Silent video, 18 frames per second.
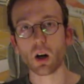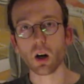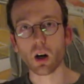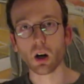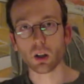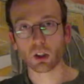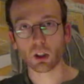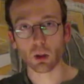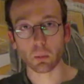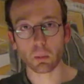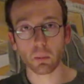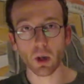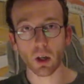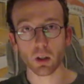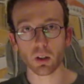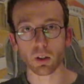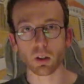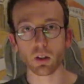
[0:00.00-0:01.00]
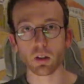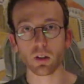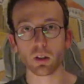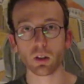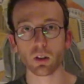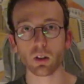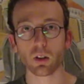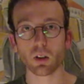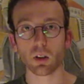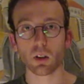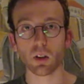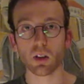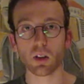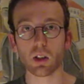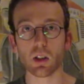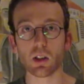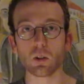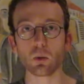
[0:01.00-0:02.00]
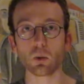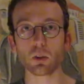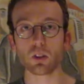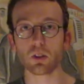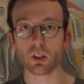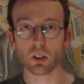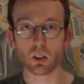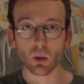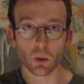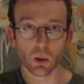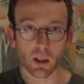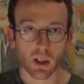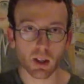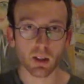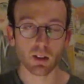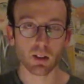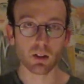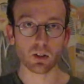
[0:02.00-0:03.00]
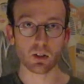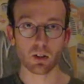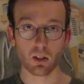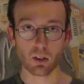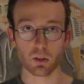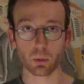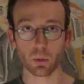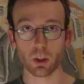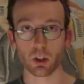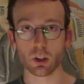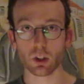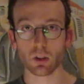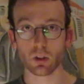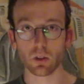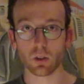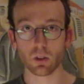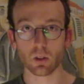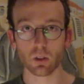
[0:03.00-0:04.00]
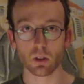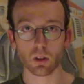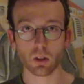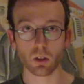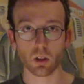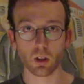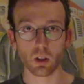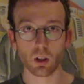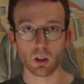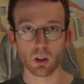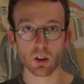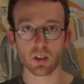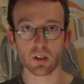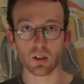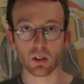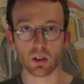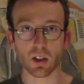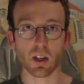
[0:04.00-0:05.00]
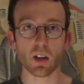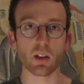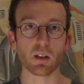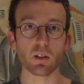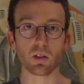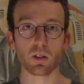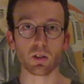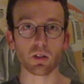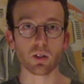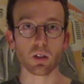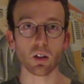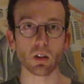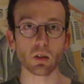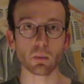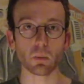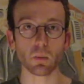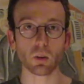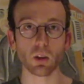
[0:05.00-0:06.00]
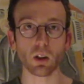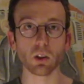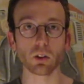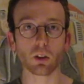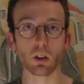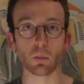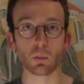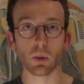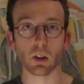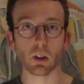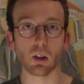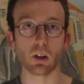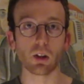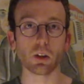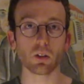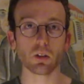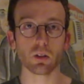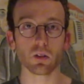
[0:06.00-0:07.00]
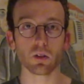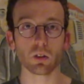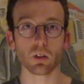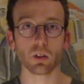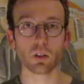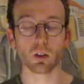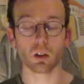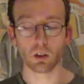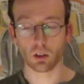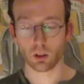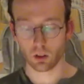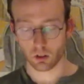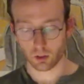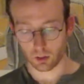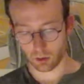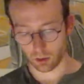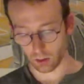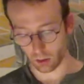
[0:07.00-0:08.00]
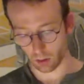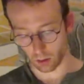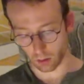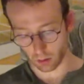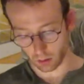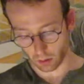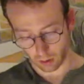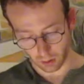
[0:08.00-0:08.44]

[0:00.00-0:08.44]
are combined in order to create these expressions stays the same and can be learnt. So,